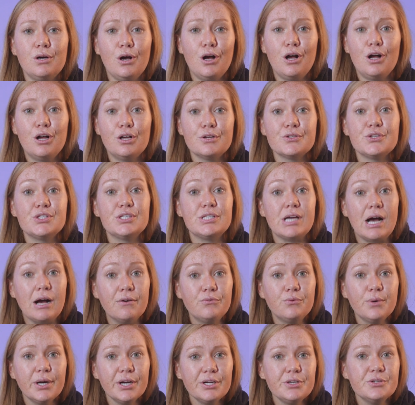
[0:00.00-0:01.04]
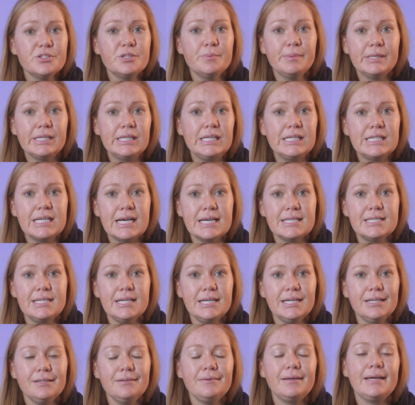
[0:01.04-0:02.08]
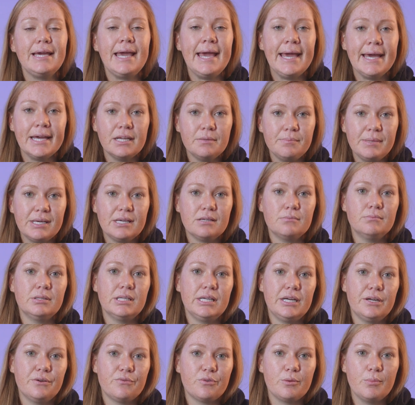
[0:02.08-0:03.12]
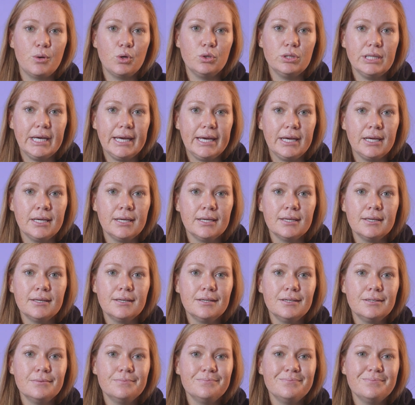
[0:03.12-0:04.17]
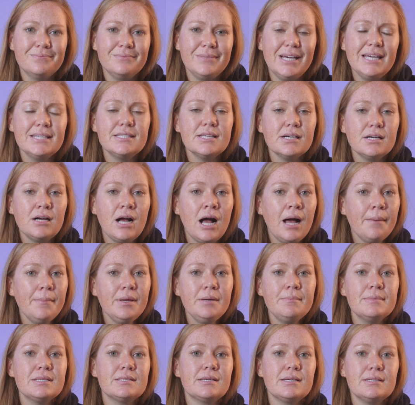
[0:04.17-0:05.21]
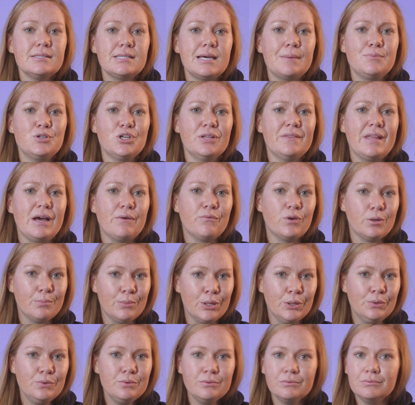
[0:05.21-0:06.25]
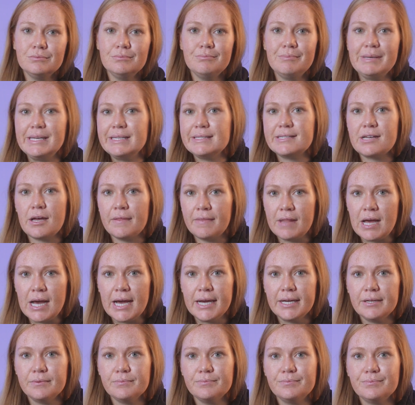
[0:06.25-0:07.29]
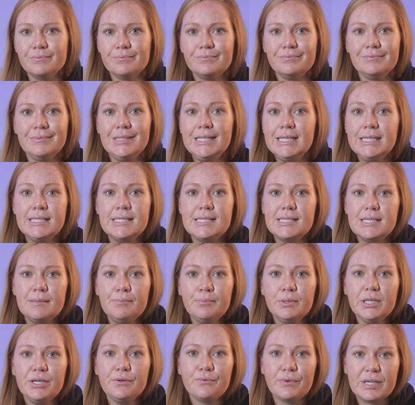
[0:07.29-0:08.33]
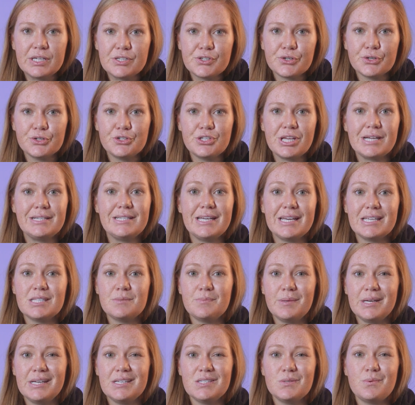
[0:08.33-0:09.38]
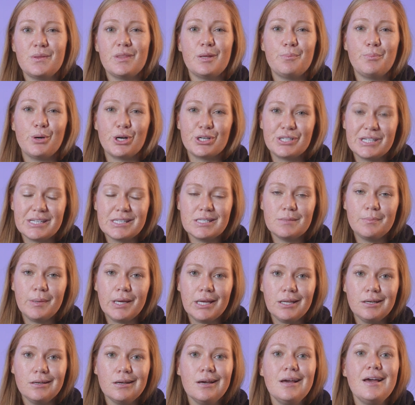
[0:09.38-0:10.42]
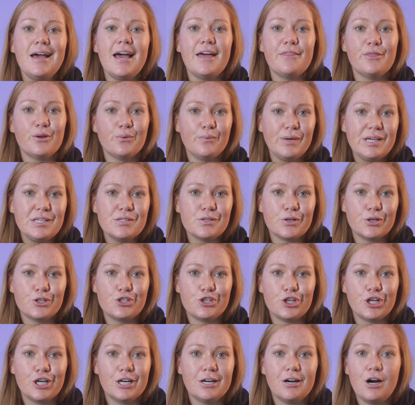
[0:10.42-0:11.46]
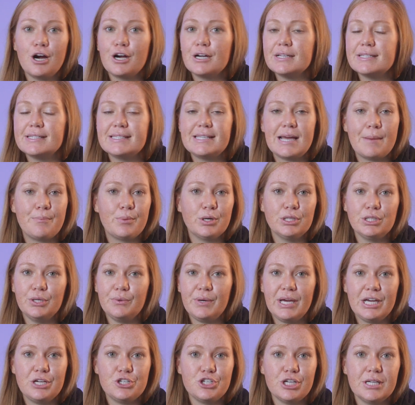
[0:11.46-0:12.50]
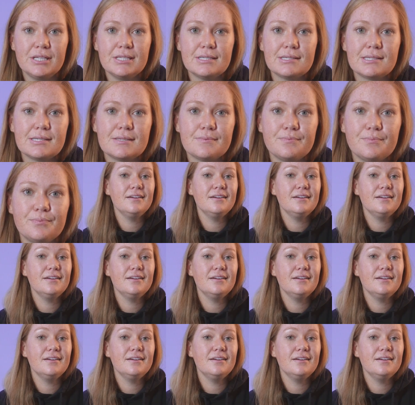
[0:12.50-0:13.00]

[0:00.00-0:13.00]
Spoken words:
all software usability testing can be completed remotely. It's a common misconception that remote means online. It's simply research that takes place when the participant and the researcher are in separate locations.